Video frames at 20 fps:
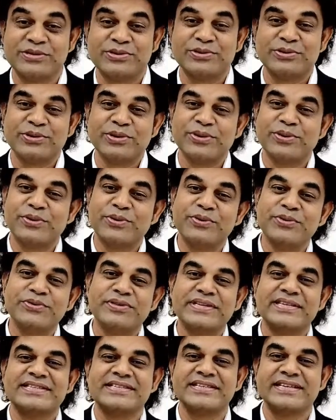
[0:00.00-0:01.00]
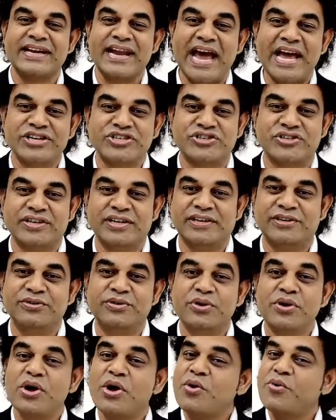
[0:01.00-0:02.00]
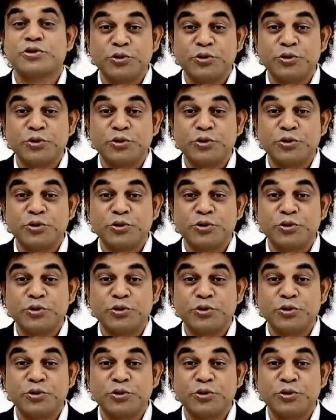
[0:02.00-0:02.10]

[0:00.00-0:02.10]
So the growth is natural, you know.